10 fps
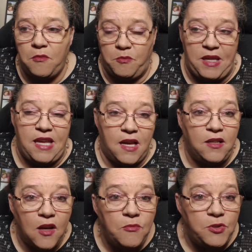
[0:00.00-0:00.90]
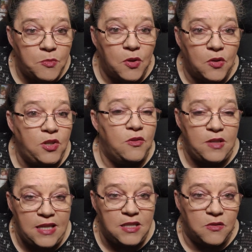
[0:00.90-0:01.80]
being uncomfortable. Your
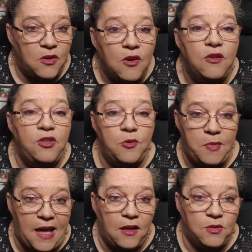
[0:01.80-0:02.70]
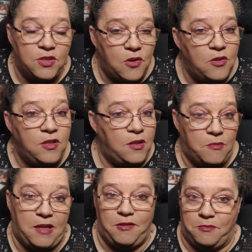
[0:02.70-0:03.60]
knees are hurting, your back was hurting. It
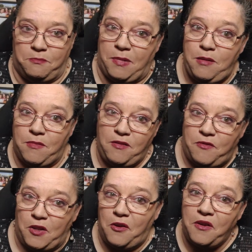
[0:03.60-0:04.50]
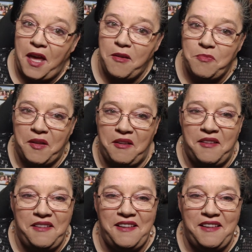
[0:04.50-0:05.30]
might feel okay, but